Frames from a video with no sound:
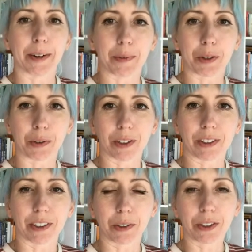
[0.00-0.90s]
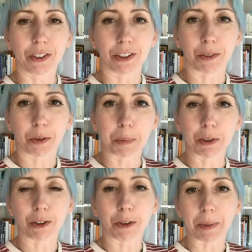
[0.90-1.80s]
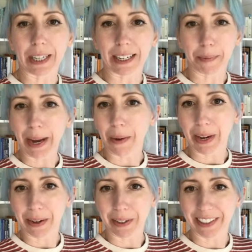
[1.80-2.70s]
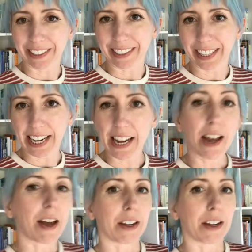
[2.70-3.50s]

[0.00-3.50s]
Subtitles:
which was a question that was put to me in the Power Hour the other day.